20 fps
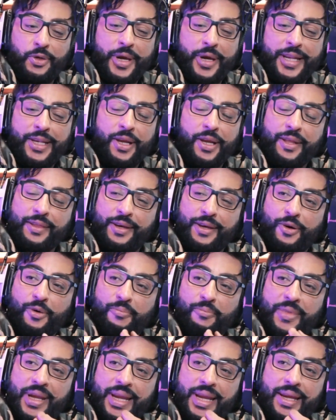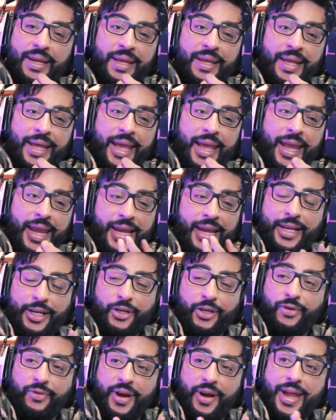you ain't nothing on me,
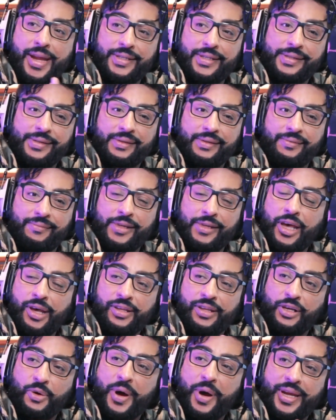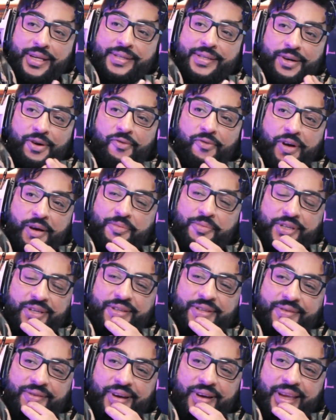it creates earthquakes and
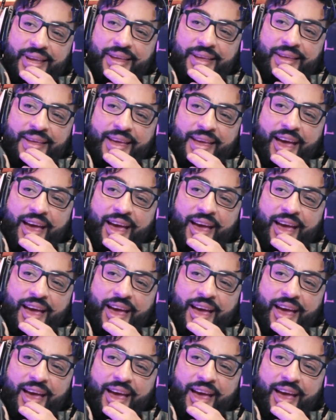eruptions, right?